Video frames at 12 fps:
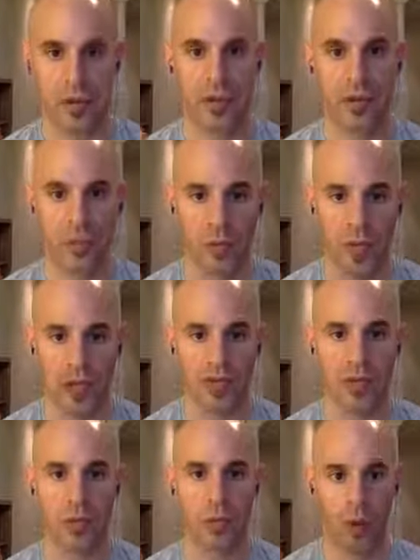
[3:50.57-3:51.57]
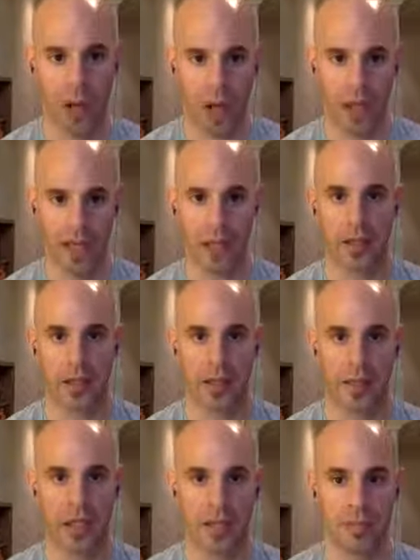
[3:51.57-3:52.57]
the reason why
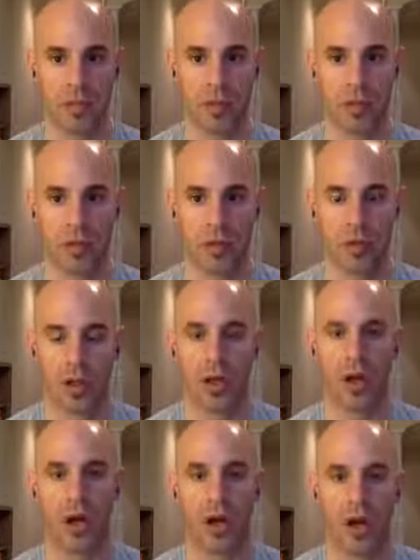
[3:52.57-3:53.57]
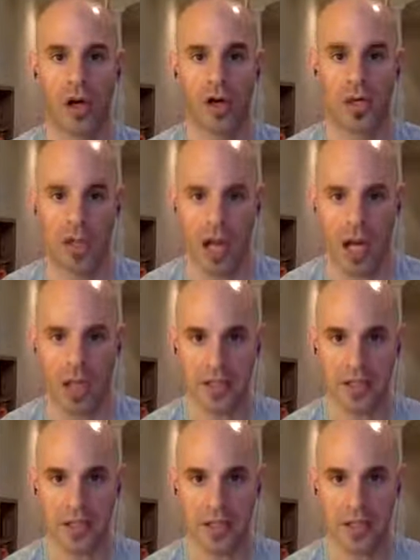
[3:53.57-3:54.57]
people are
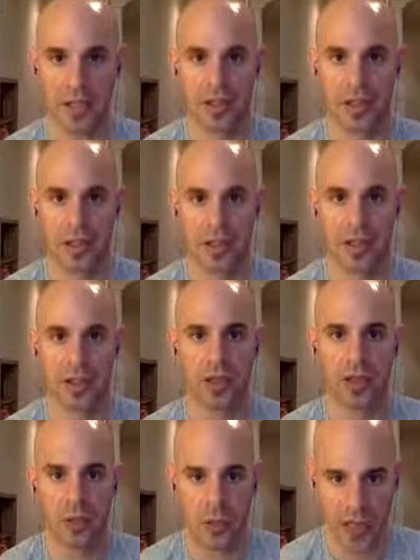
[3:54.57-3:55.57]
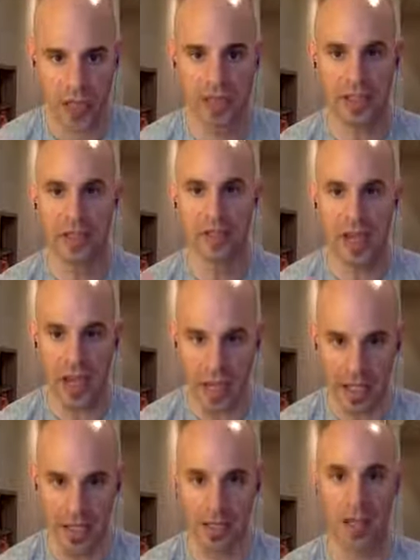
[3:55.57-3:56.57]
not creating the
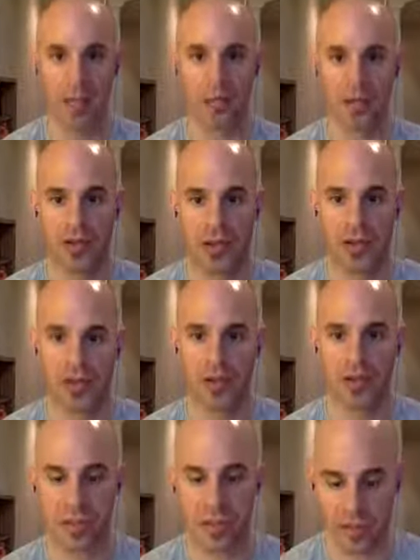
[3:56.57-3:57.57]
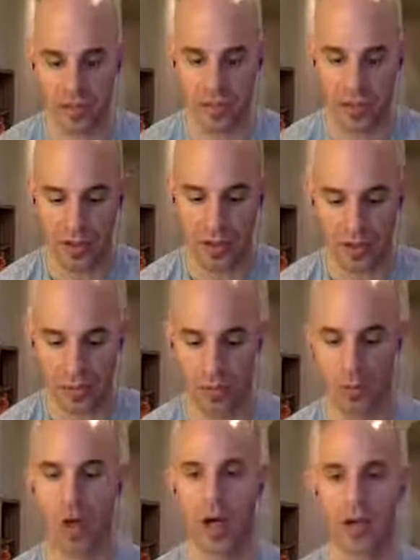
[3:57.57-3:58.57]
income that they deserve, number
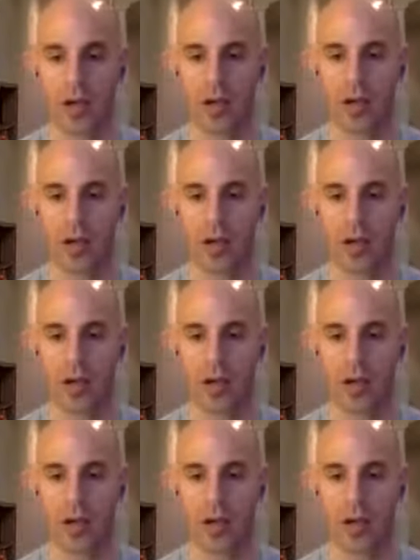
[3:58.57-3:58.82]
one,